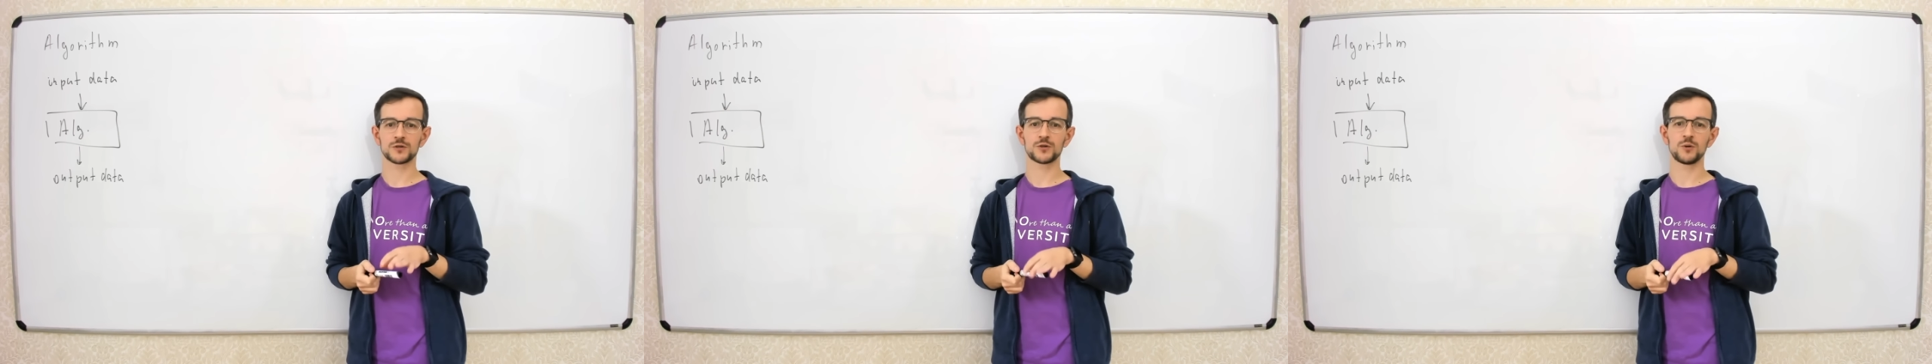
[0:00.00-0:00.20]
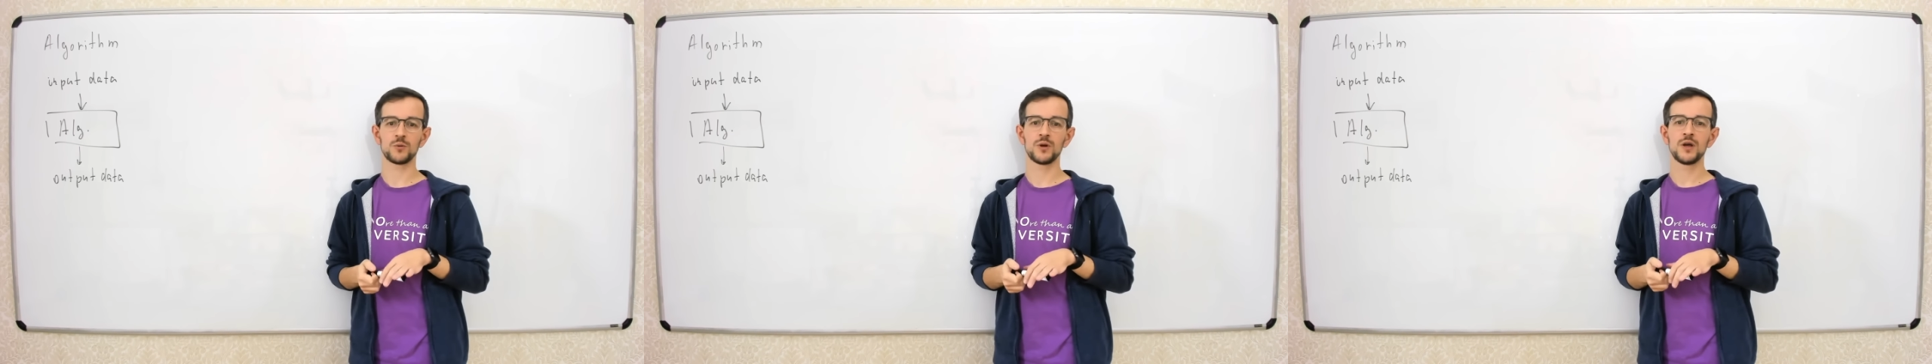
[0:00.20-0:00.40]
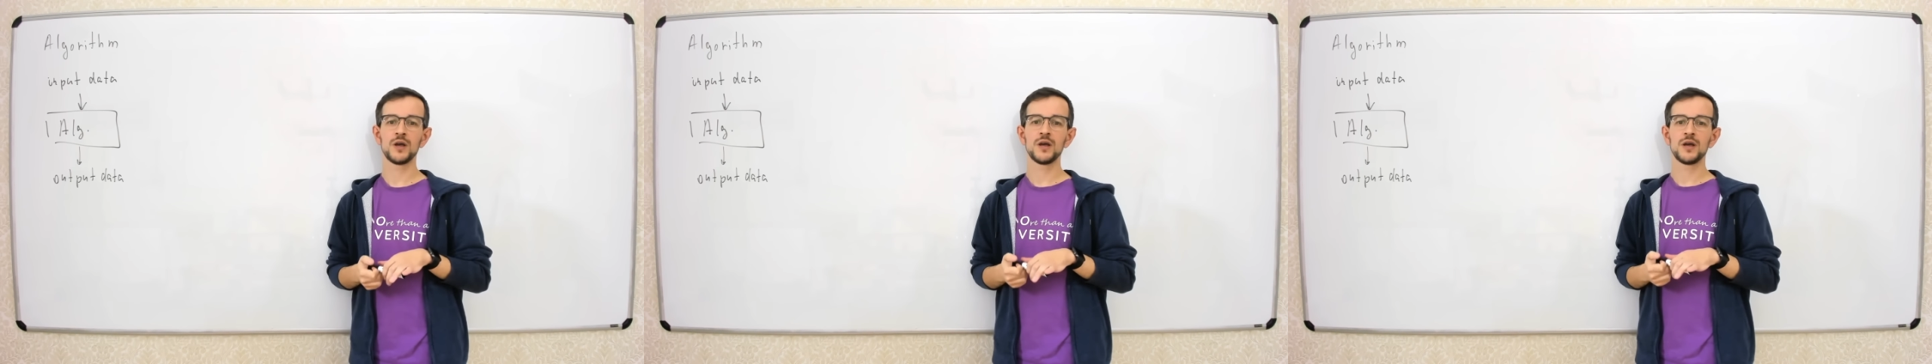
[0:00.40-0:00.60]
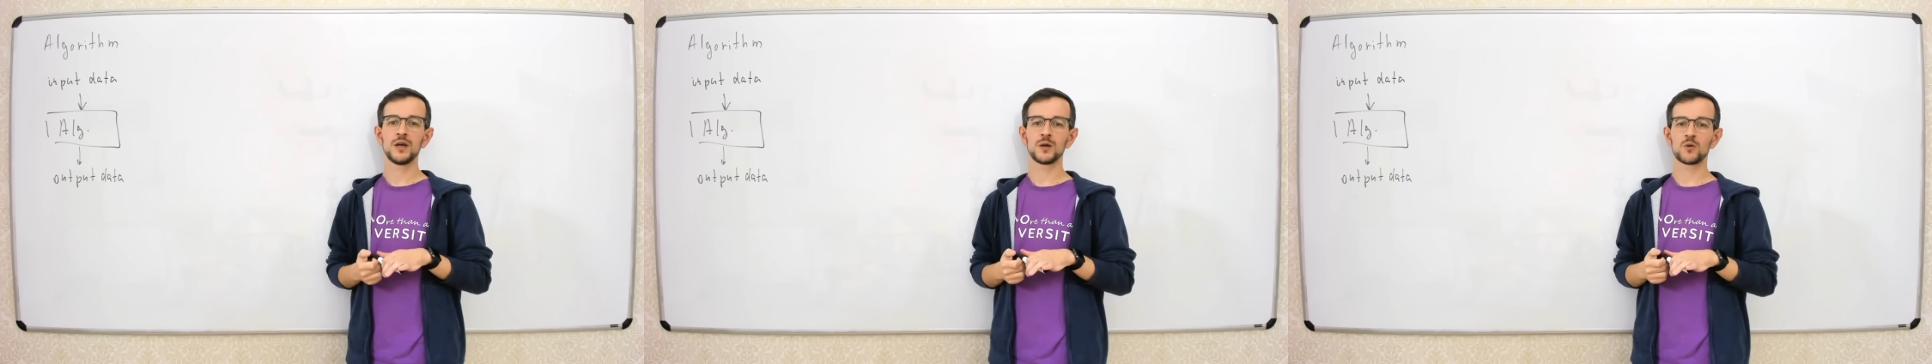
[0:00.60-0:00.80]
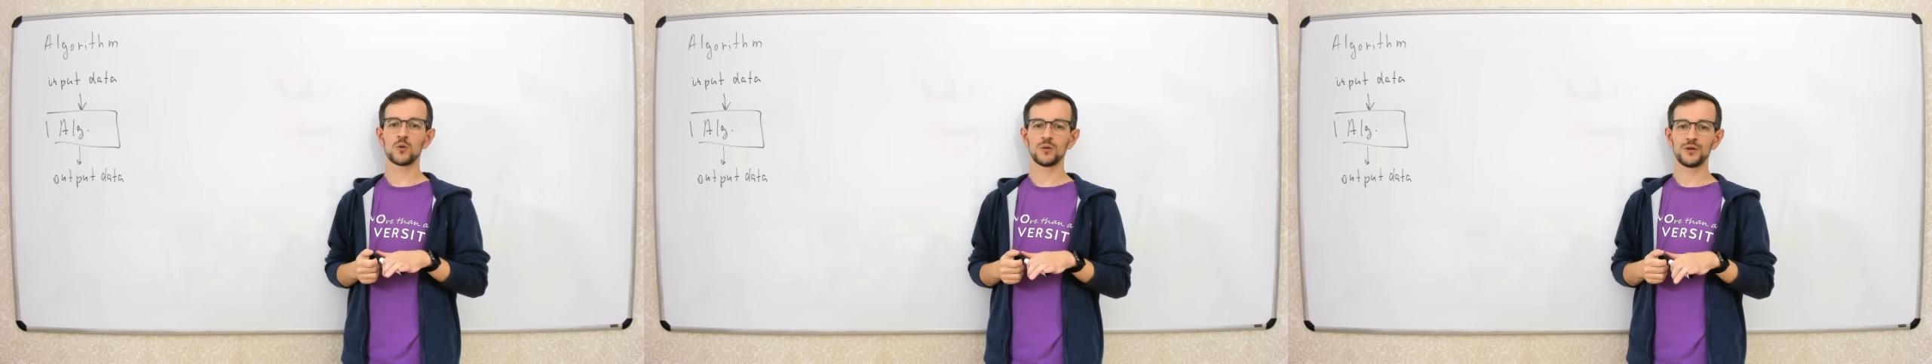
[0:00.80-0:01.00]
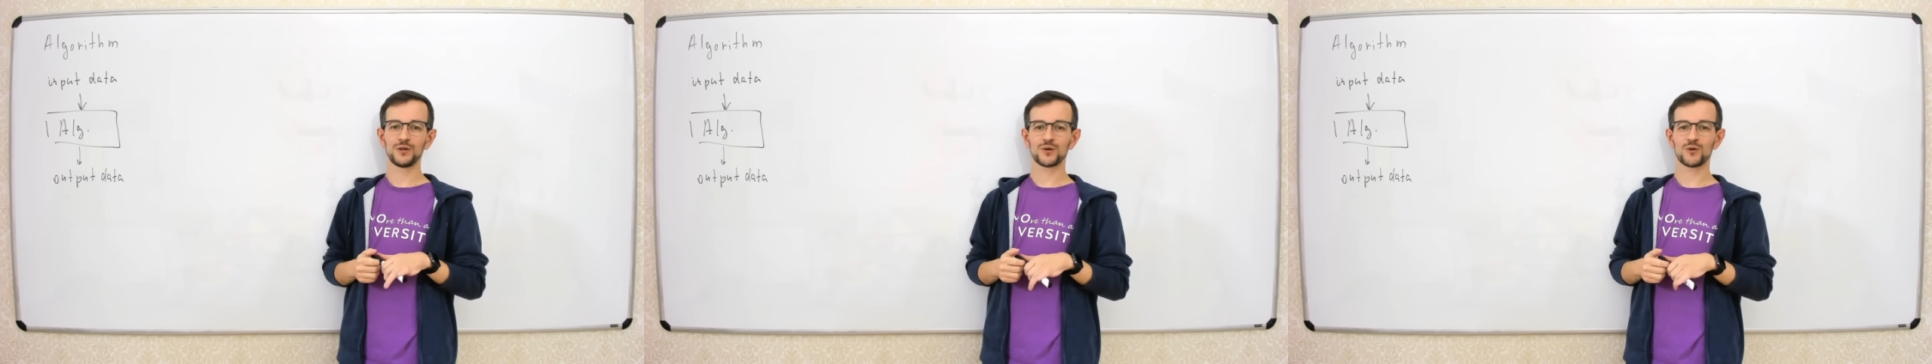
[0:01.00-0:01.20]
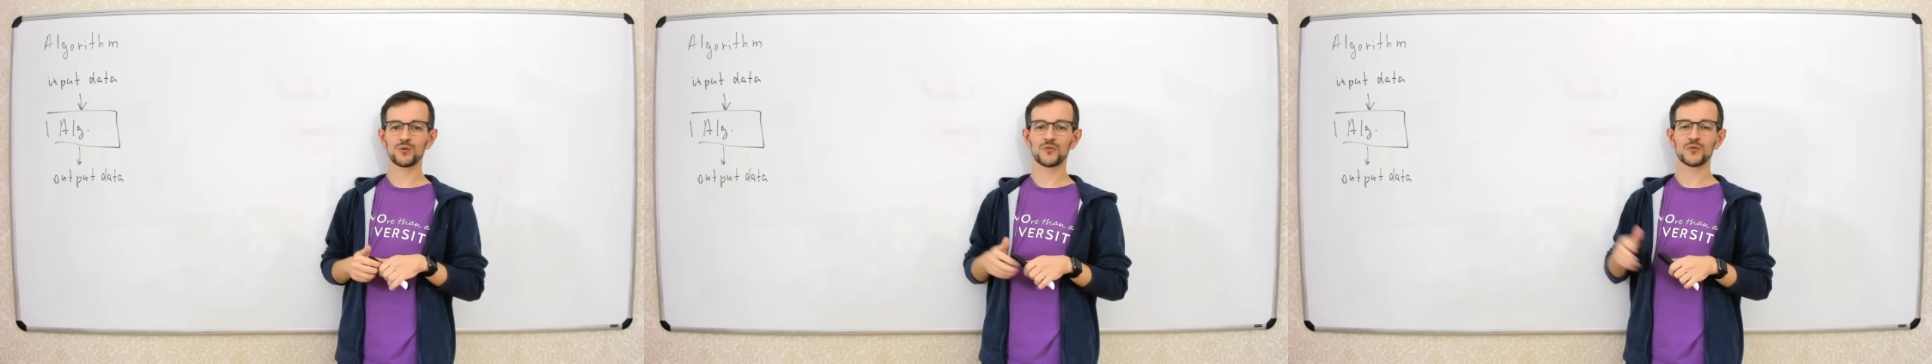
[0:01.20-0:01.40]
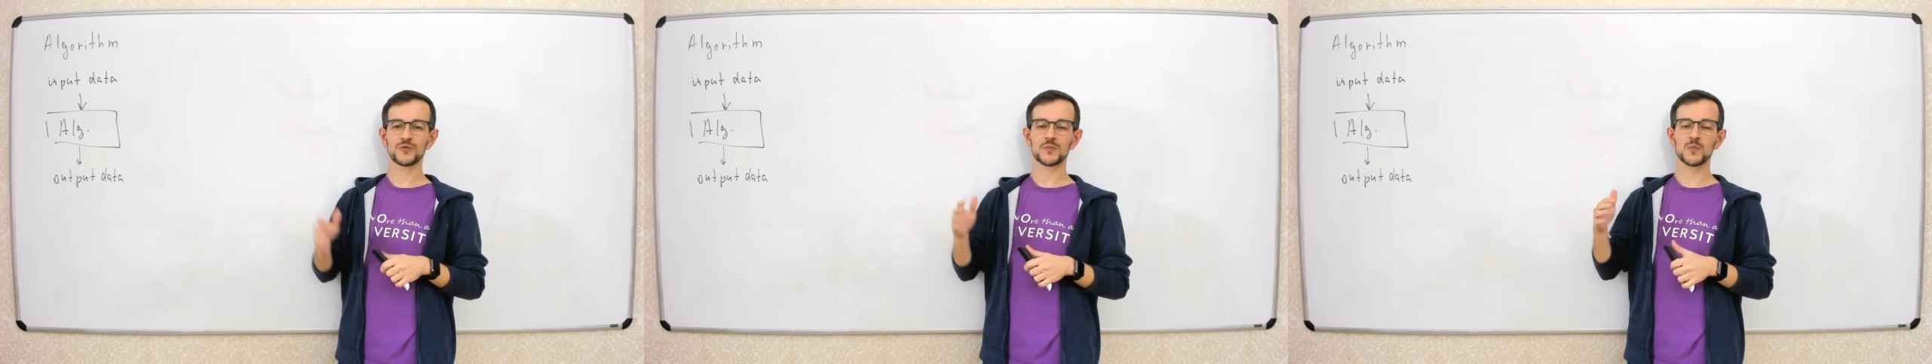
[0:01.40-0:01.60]
So in
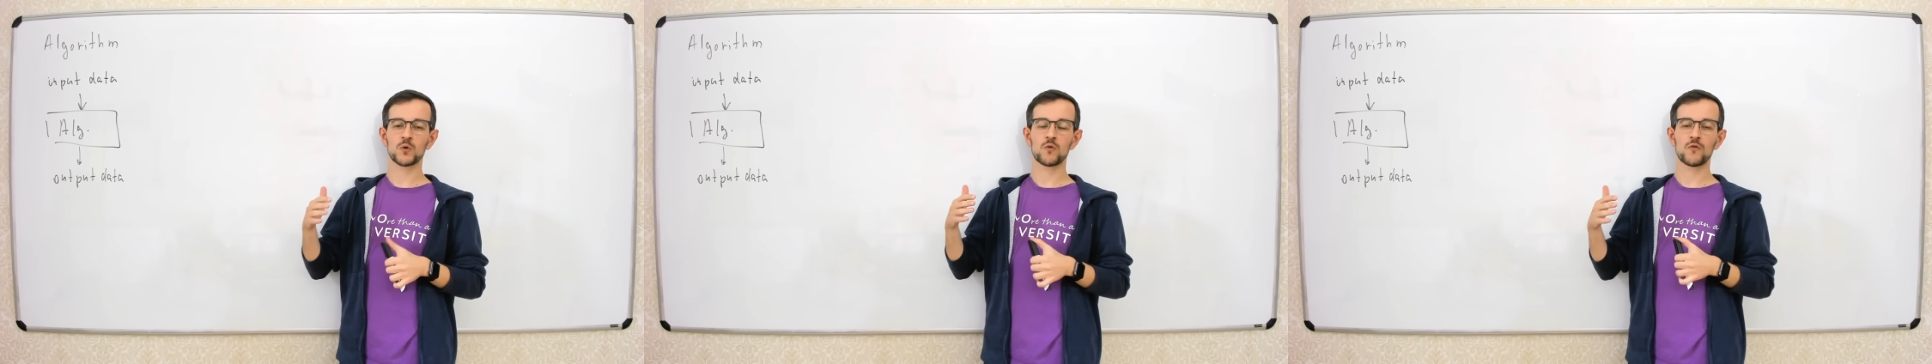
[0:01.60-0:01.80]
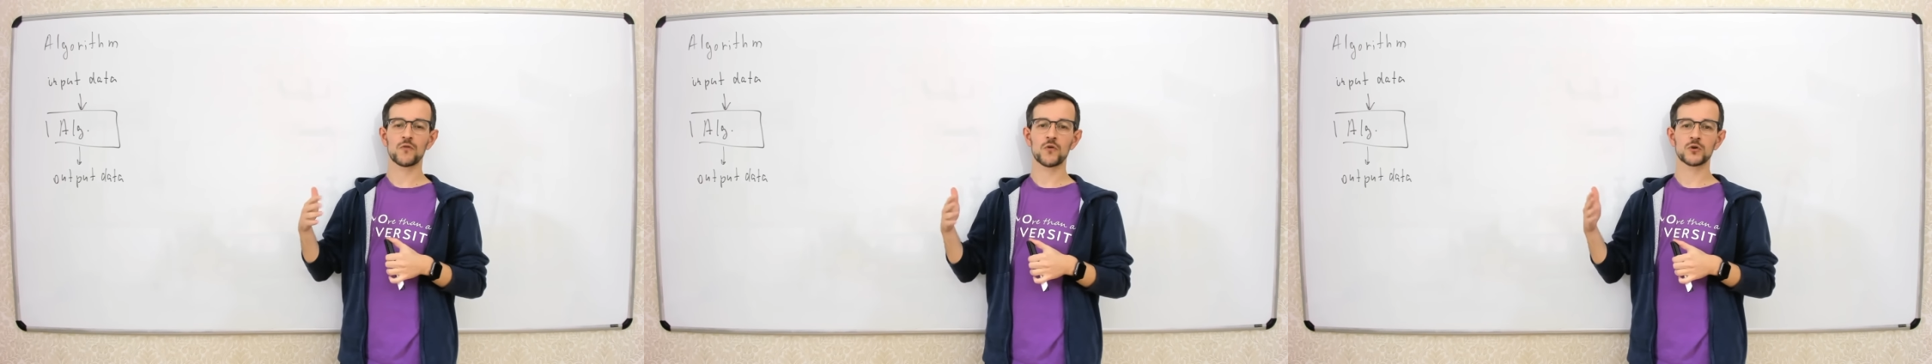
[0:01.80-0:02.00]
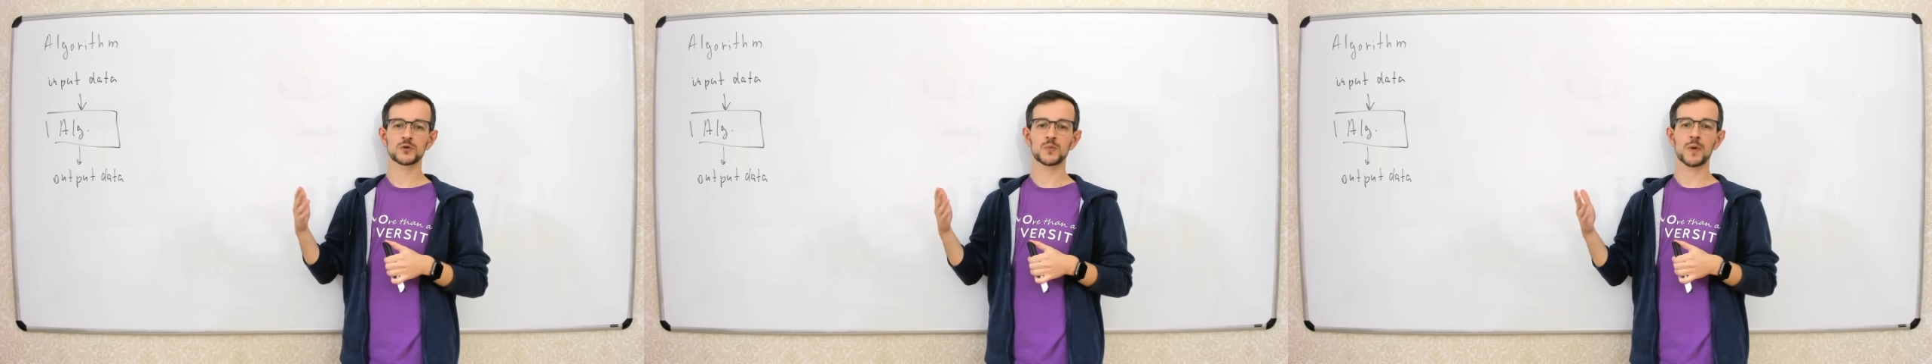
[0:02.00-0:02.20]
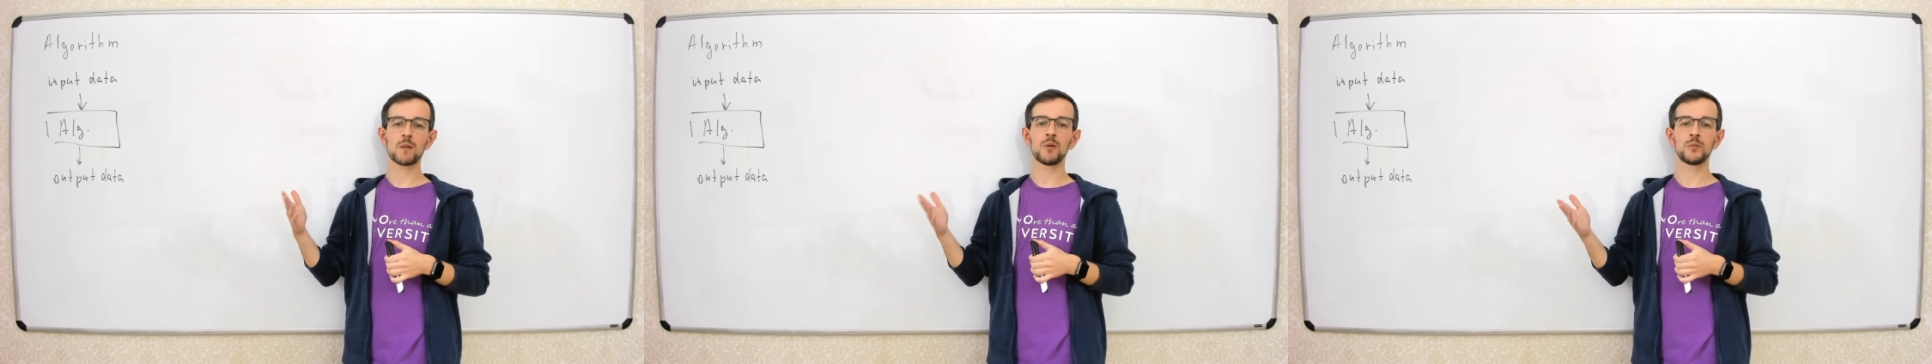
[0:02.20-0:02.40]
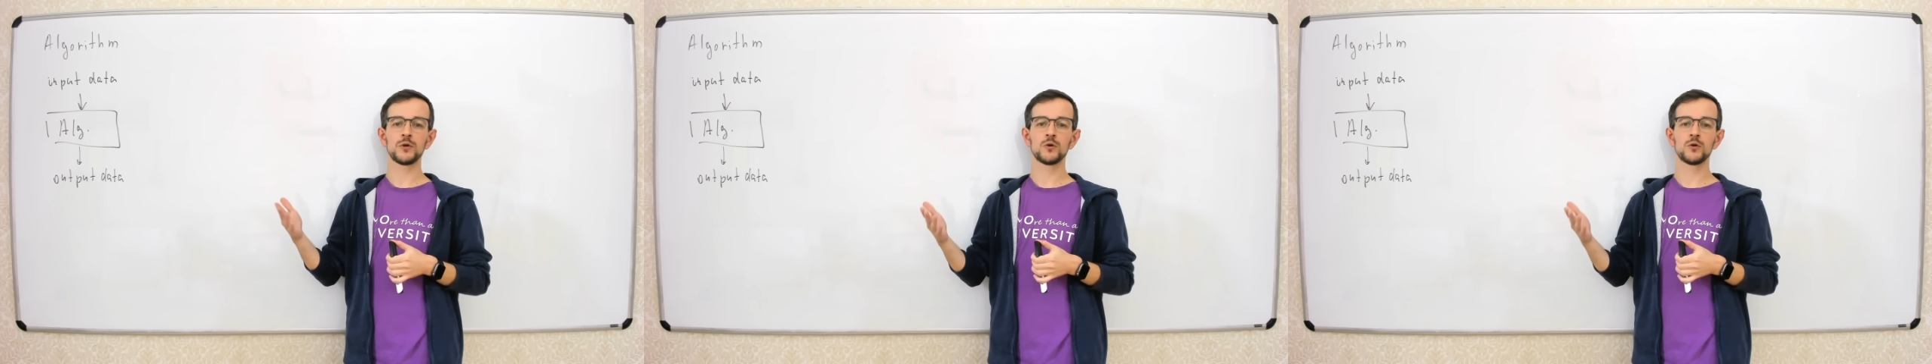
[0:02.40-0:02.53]
Codeforces problem,